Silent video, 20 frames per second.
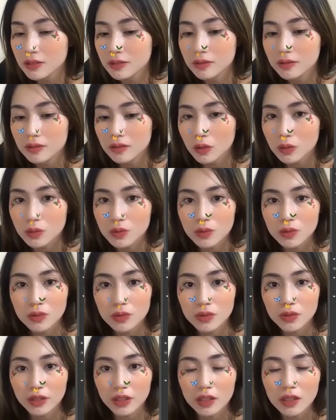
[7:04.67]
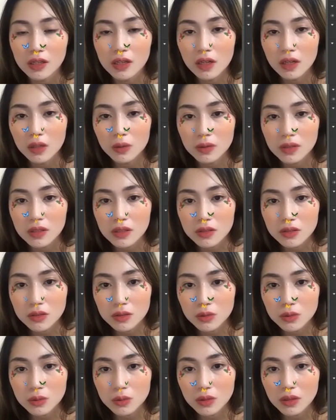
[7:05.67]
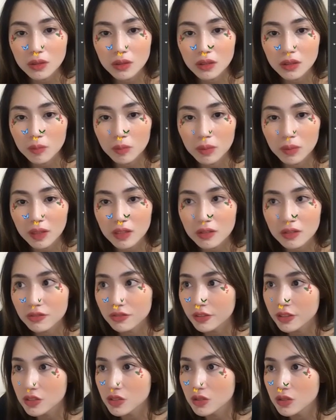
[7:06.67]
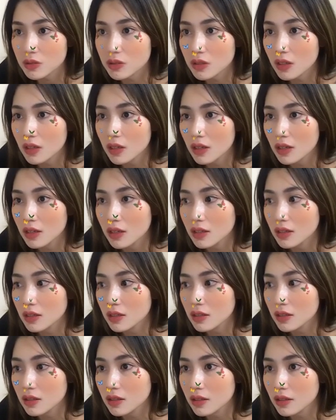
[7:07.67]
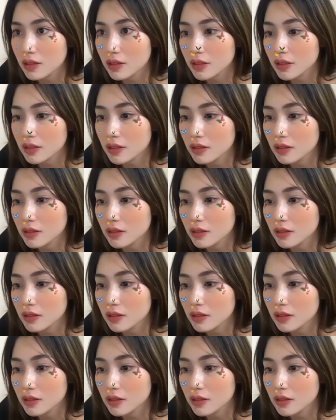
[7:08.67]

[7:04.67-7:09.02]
Oh, sorry. We need to click plane first. There.